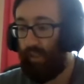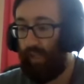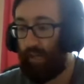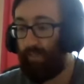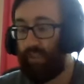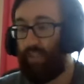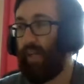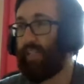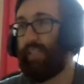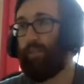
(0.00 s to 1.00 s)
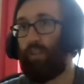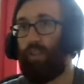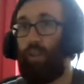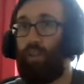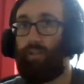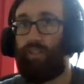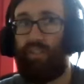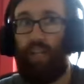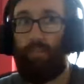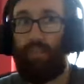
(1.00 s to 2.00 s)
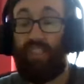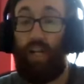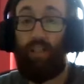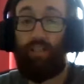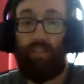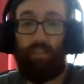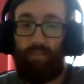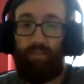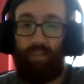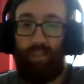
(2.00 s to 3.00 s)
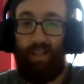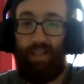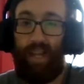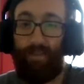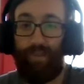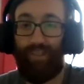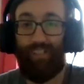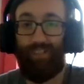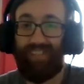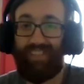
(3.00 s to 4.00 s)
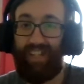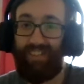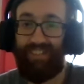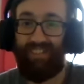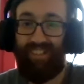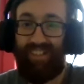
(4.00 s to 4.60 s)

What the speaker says: how much to actually recall of his time in charge, and I'm on the younger side, and